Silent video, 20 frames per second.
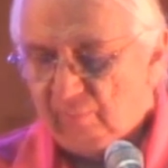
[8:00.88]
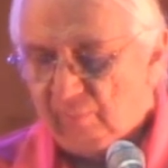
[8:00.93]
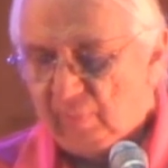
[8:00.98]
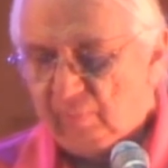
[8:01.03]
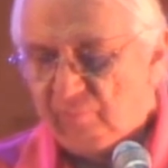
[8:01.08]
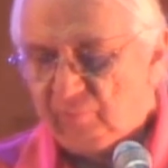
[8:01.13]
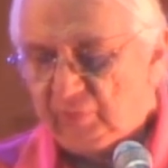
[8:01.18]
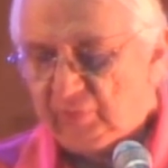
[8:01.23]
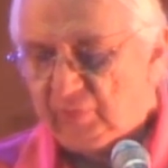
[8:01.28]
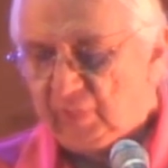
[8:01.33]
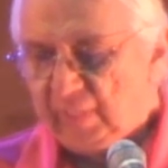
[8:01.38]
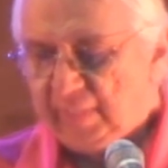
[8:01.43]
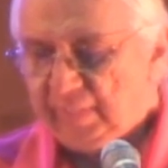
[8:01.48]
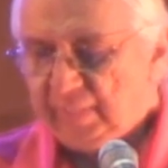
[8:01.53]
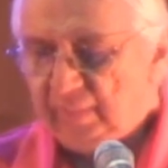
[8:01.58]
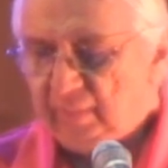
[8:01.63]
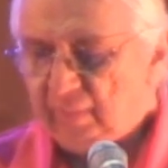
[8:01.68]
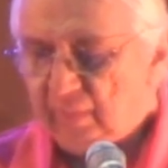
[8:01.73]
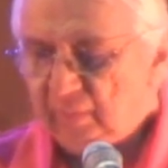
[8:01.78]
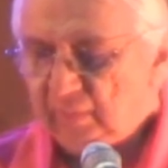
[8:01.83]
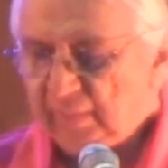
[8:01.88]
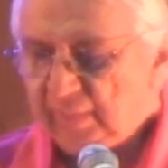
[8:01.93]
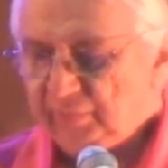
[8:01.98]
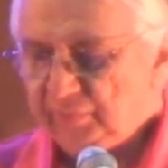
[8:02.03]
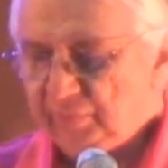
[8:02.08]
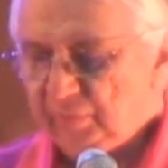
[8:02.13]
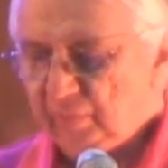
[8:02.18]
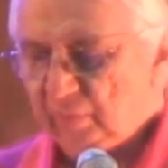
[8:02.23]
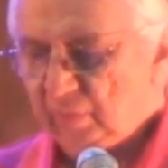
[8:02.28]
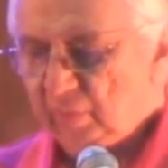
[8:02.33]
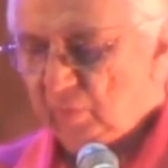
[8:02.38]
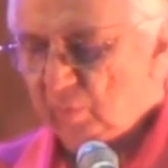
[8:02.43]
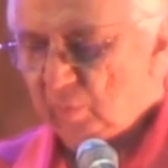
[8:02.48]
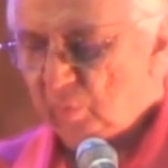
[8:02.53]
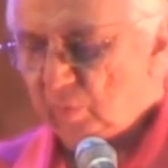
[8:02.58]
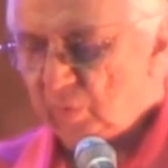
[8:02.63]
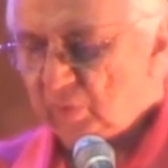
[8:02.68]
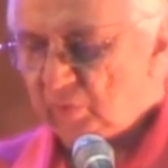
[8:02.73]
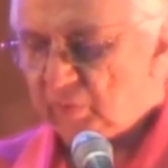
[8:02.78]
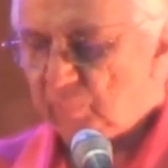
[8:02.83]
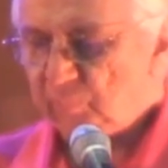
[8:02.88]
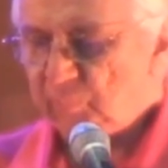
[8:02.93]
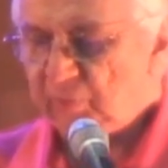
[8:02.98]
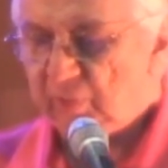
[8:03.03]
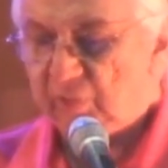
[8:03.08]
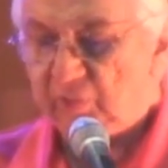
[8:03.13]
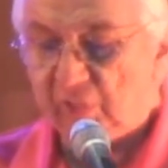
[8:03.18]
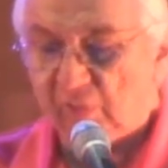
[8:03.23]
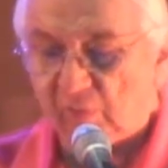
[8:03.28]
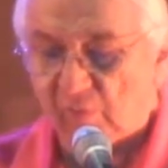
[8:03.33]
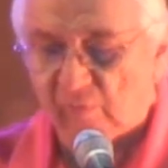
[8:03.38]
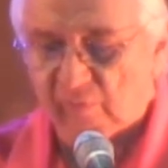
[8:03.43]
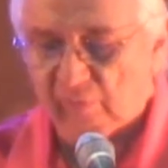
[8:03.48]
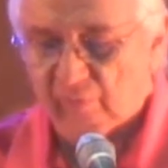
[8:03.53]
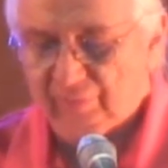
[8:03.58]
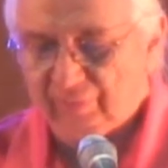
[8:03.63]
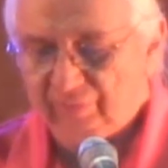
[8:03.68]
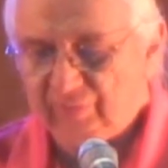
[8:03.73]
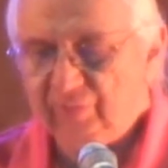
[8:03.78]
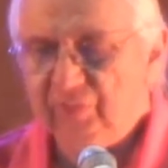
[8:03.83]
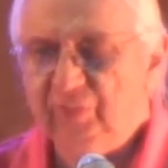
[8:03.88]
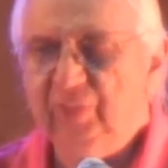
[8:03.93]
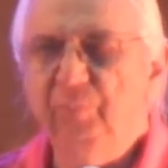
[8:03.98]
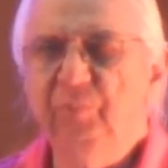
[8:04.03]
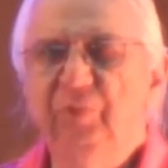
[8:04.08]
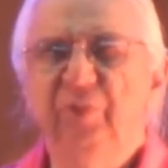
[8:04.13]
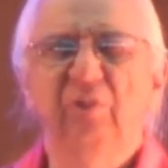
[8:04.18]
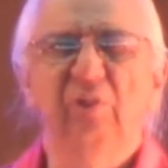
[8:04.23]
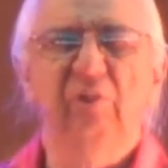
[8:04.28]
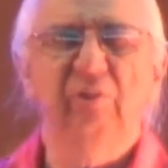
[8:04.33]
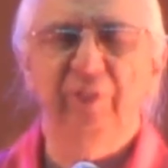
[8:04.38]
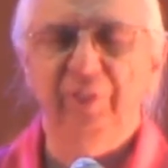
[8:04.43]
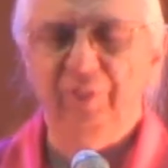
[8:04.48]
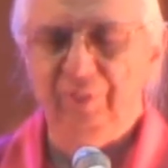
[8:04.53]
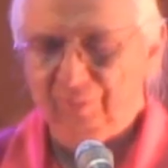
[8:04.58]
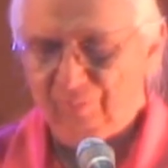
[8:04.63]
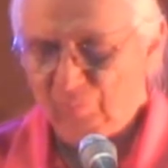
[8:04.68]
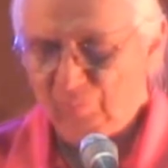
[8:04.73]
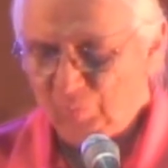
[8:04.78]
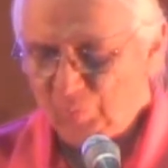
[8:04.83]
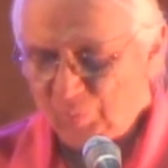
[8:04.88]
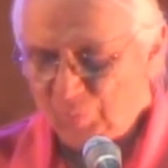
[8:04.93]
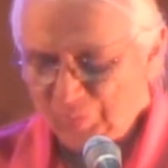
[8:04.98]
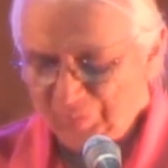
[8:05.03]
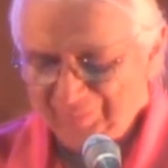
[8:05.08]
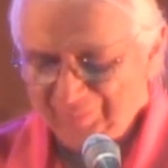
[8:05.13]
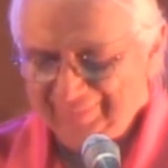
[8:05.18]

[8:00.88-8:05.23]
assigning a lesser or a subsidiary role